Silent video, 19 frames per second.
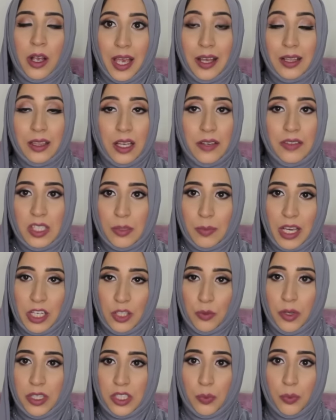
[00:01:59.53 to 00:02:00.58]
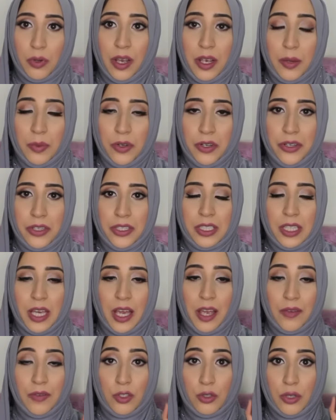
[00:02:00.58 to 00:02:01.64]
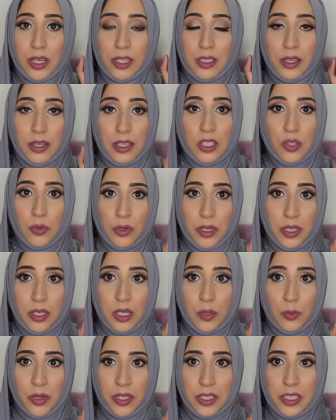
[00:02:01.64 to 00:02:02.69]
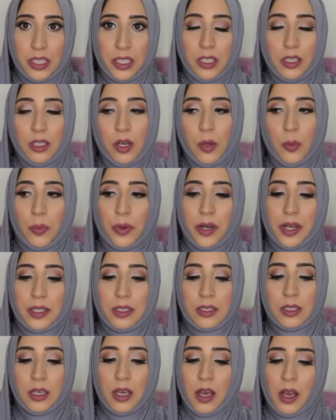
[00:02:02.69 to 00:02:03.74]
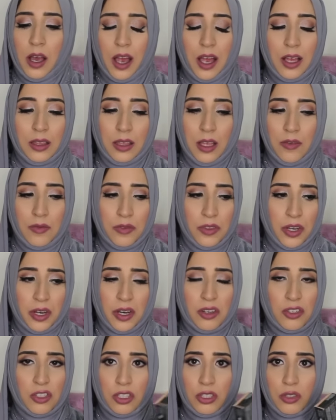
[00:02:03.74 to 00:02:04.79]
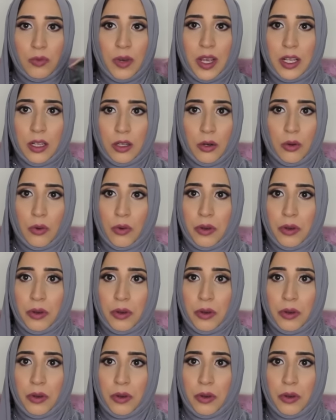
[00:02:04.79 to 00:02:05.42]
I love Smashbox primers. I haven't tried this one in particular, but I love their just regular